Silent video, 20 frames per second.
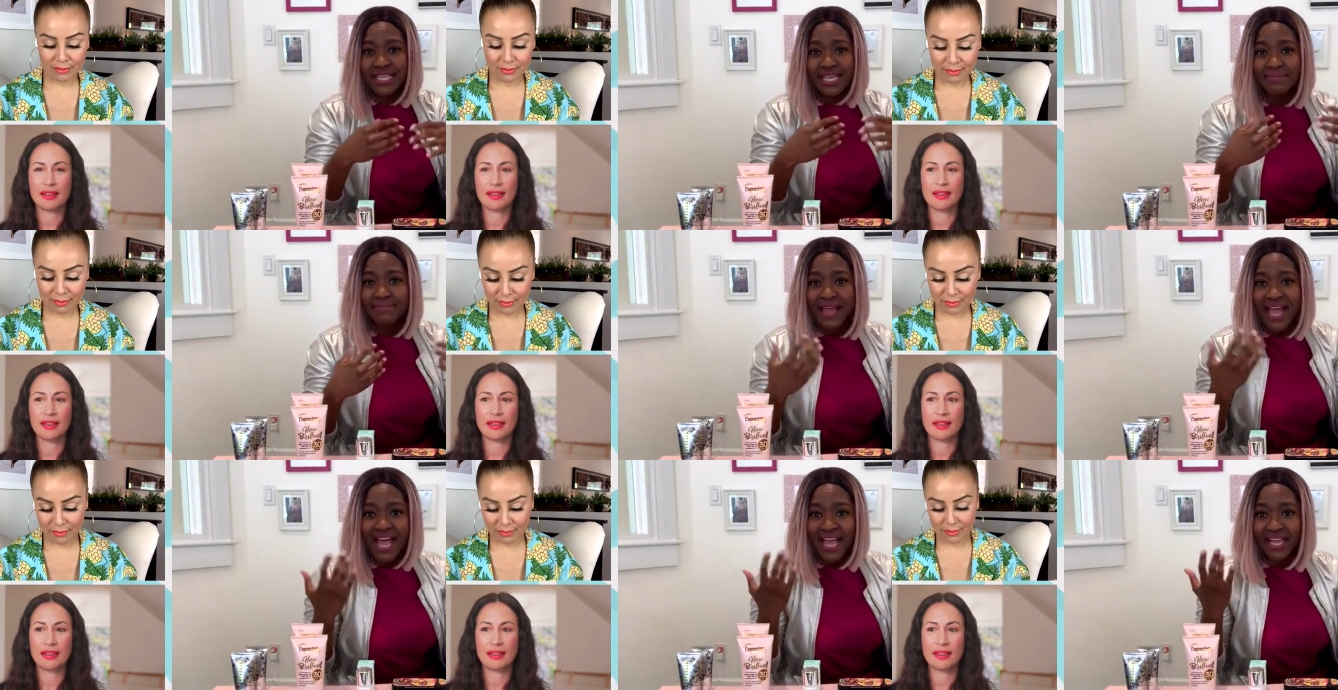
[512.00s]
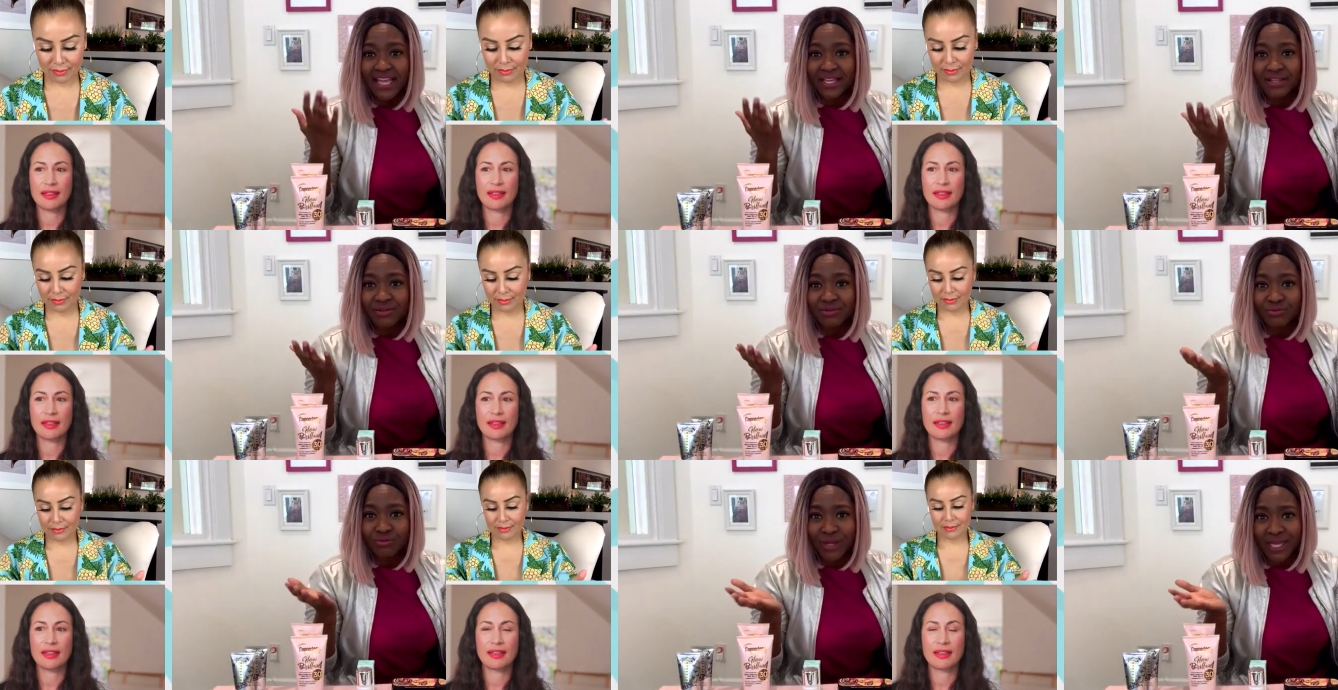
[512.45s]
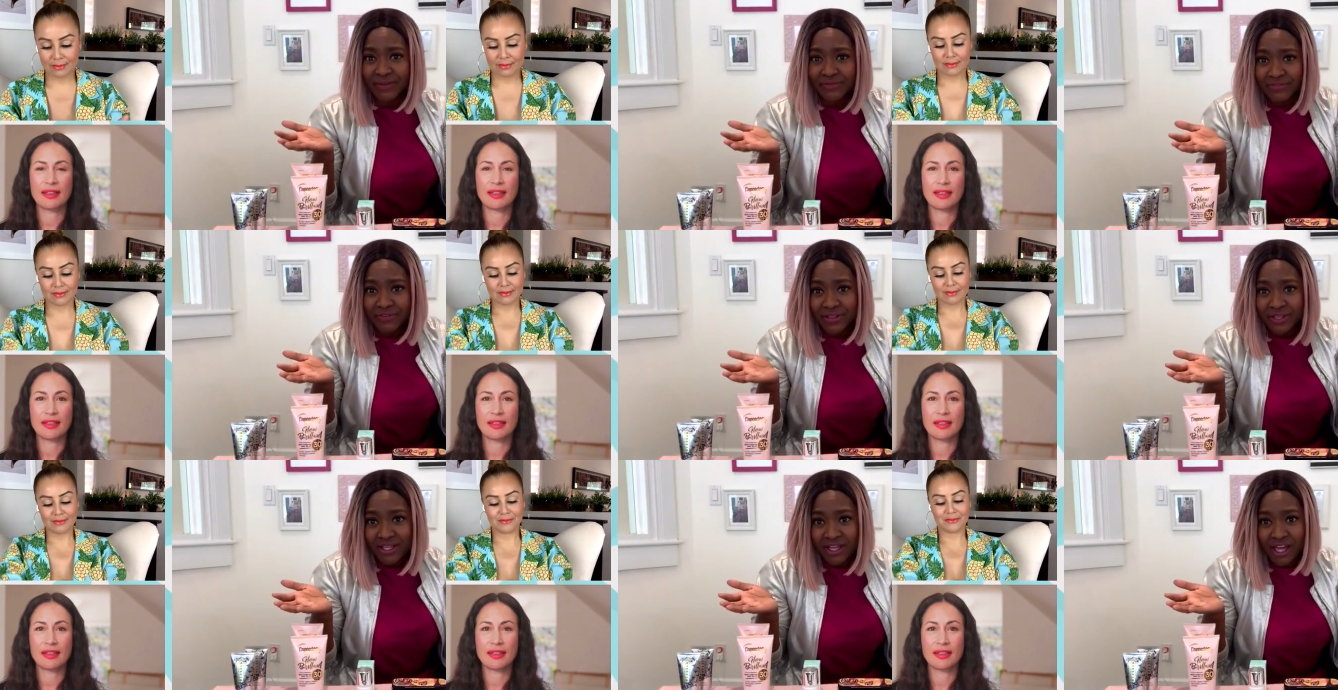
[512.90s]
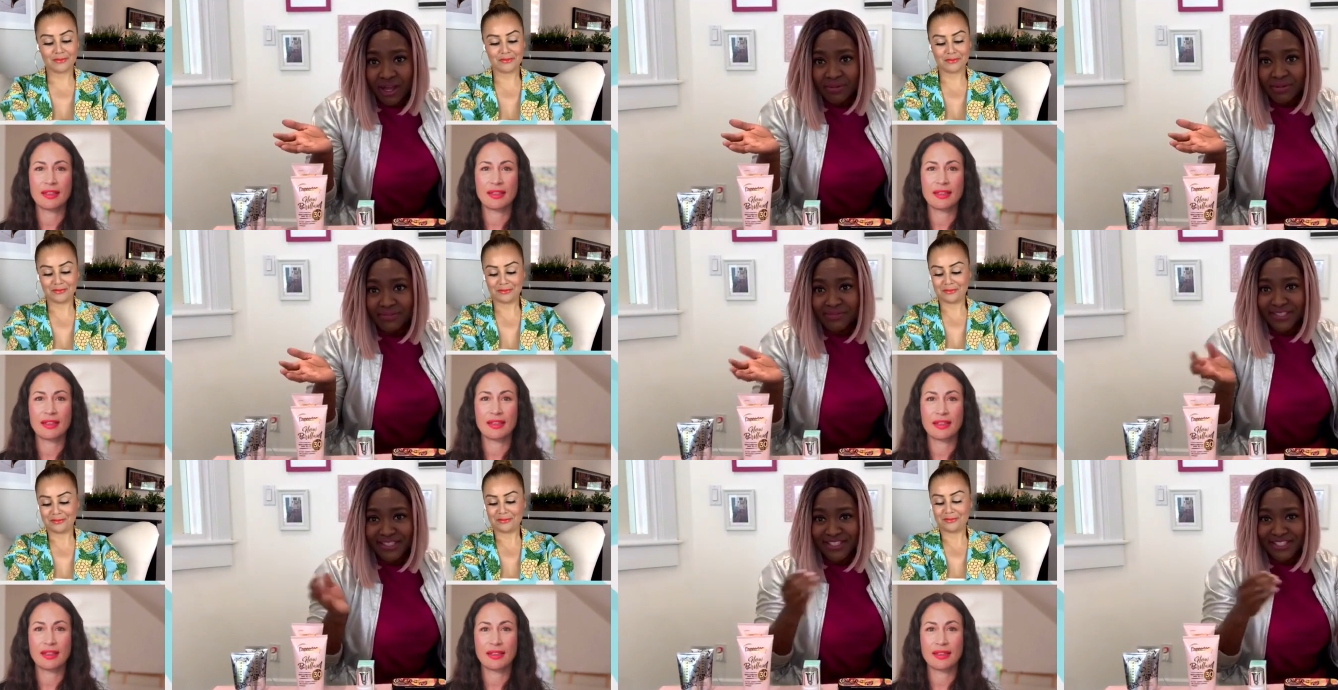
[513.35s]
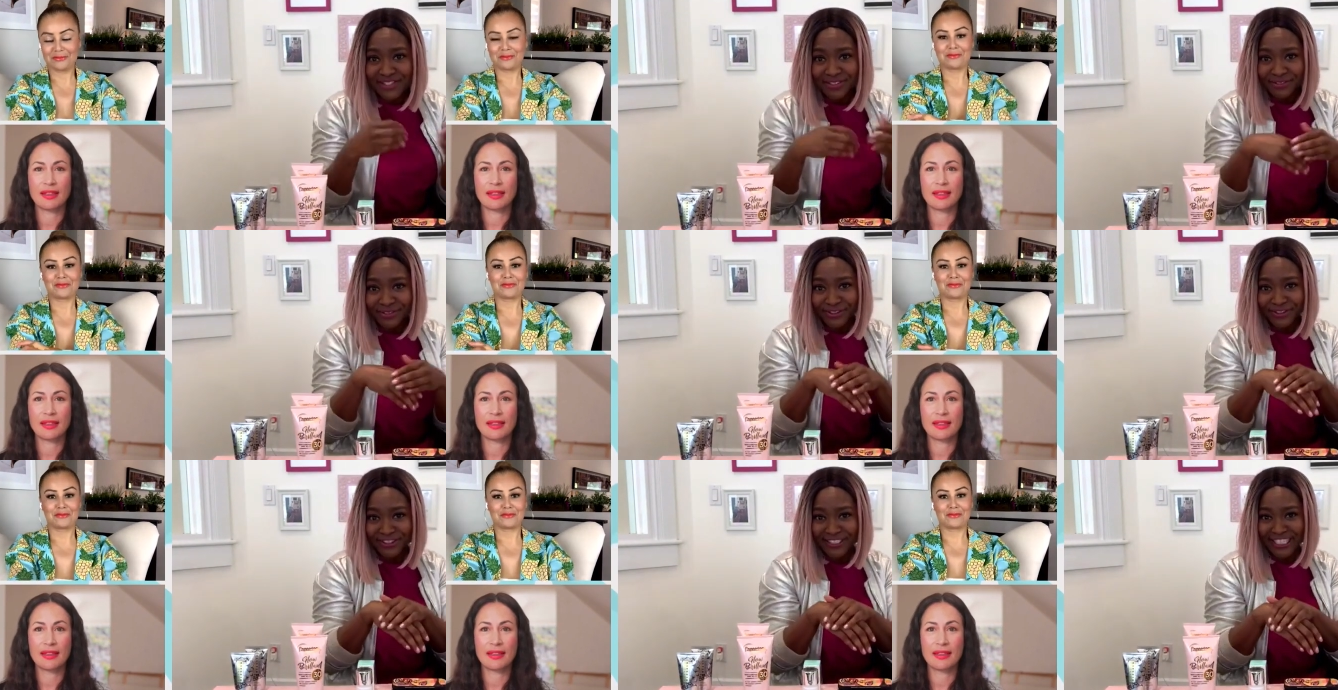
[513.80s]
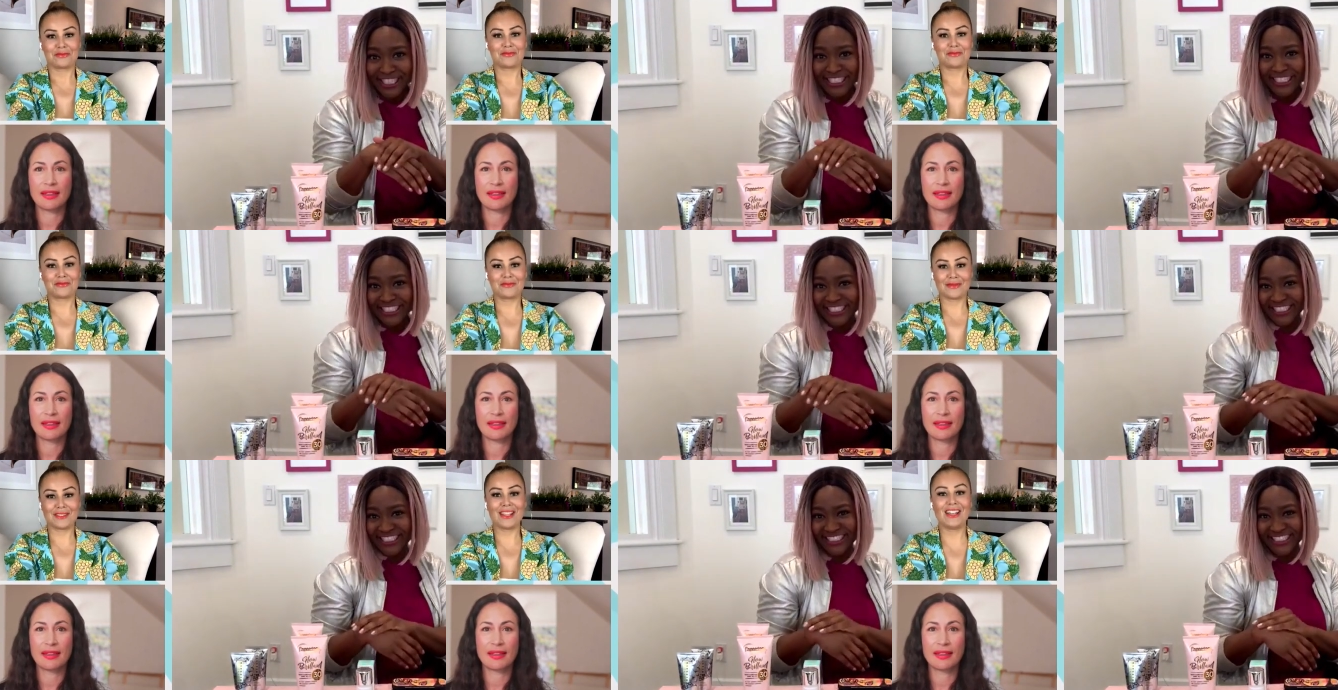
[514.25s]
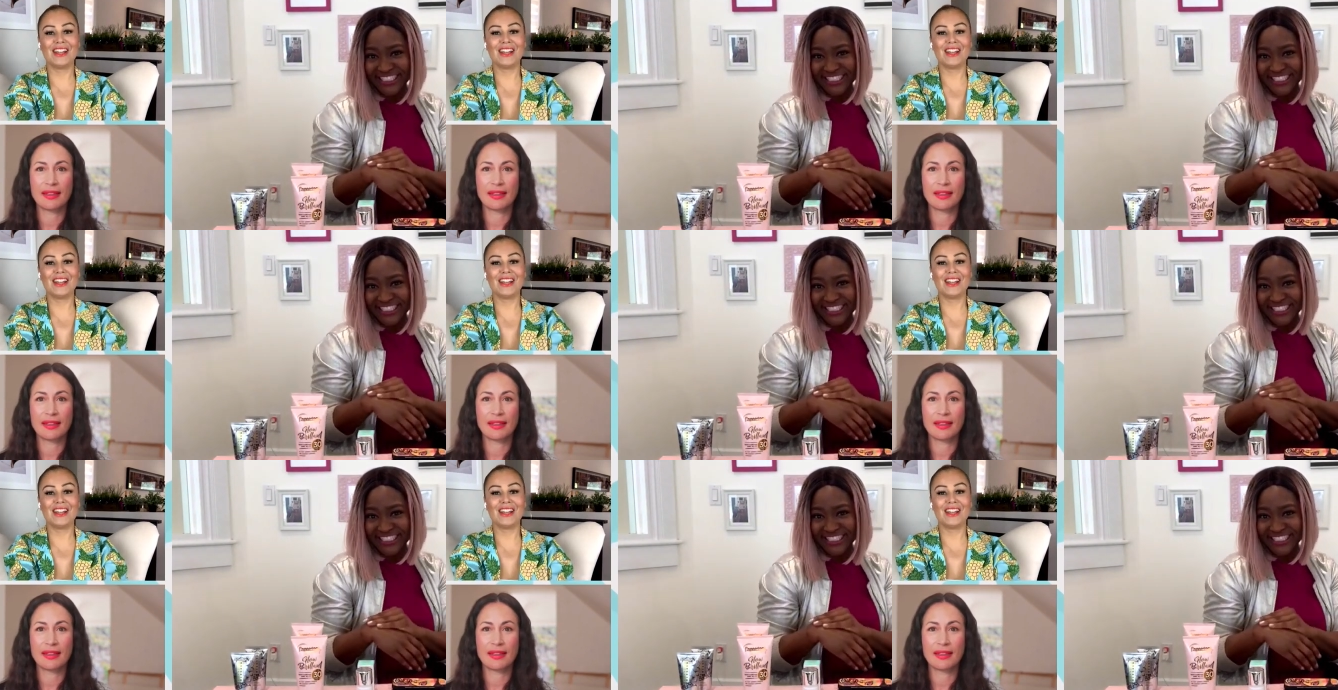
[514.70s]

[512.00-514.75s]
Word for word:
Speaker 1: is lay back and wait for the compliments to roll in.